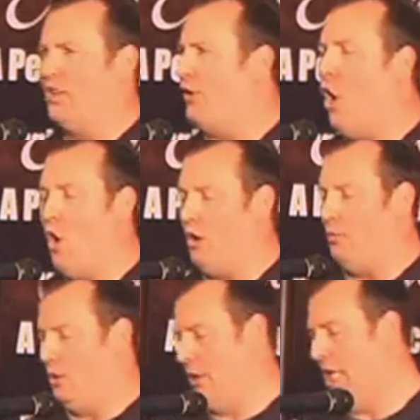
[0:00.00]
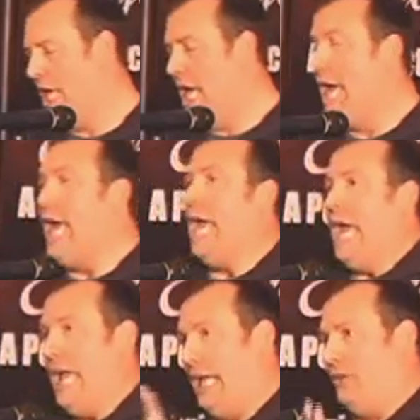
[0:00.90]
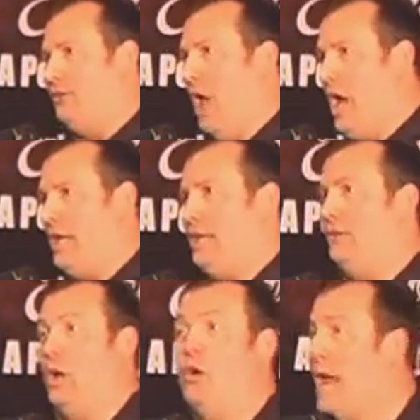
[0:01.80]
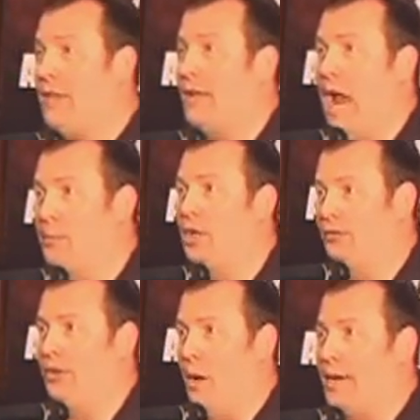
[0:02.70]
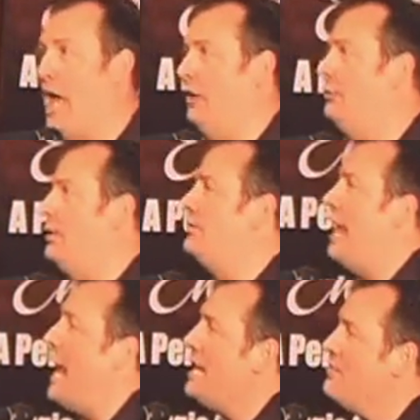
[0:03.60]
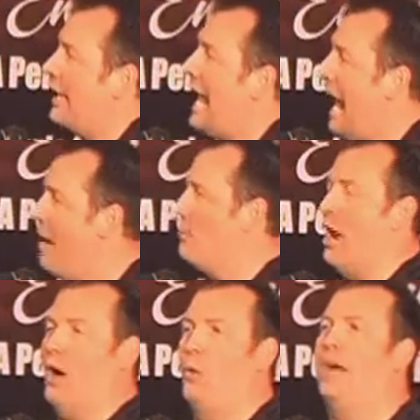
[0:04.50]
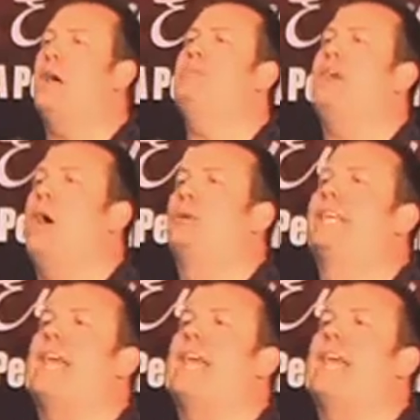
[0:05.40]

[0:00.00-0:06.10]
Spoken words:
it's horrible. He gets done, and he's like, okay, the camera's coming out. So he's taking the camera out. What comes out with the